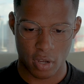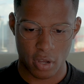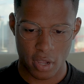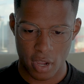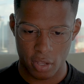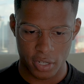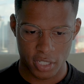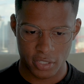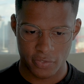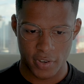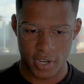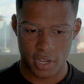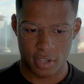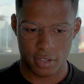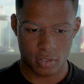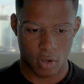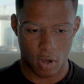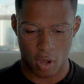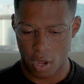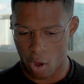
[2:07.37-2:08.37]
Uh, uh, this
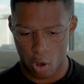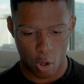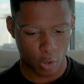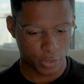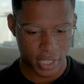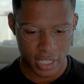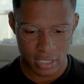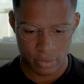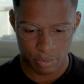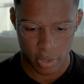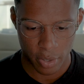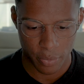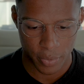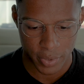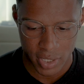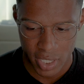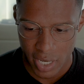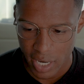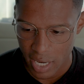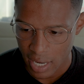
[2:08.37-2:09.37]
video is all, all things
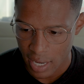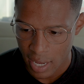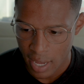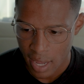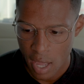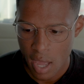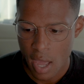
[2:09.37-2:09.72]
Brentwood today.